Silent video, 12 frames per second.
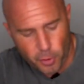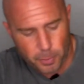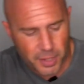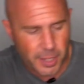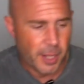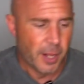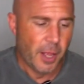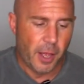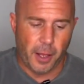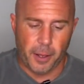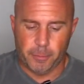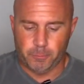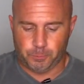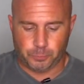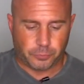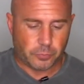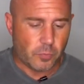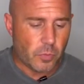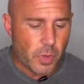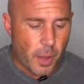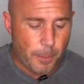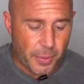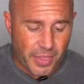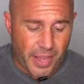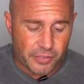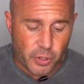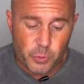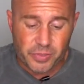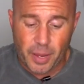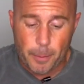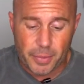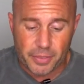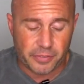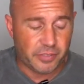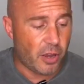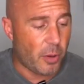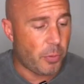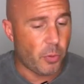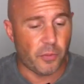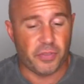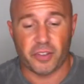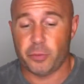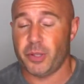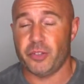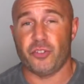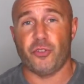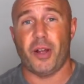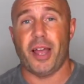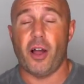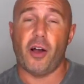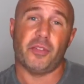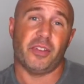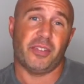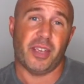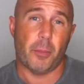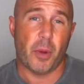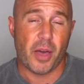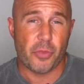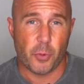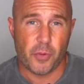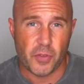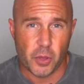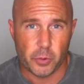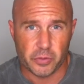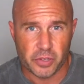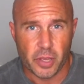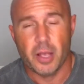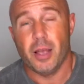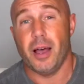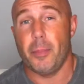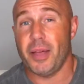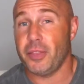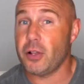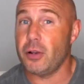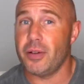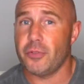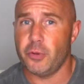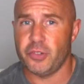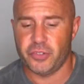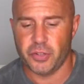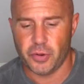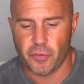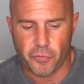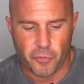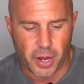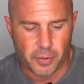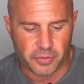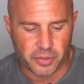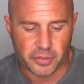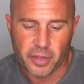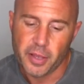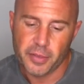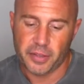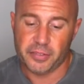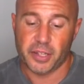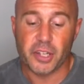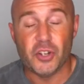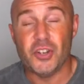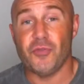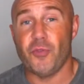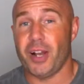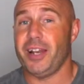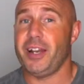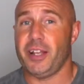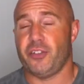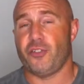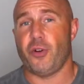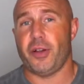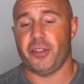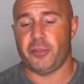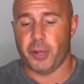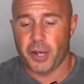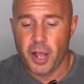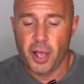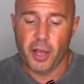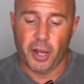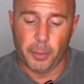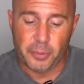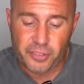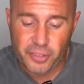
properly. Um, But that's who sent me the sample of this one to try out after seeing my other reviews about the Clive Christian fragrances. They said, you really need to try this one. And I'm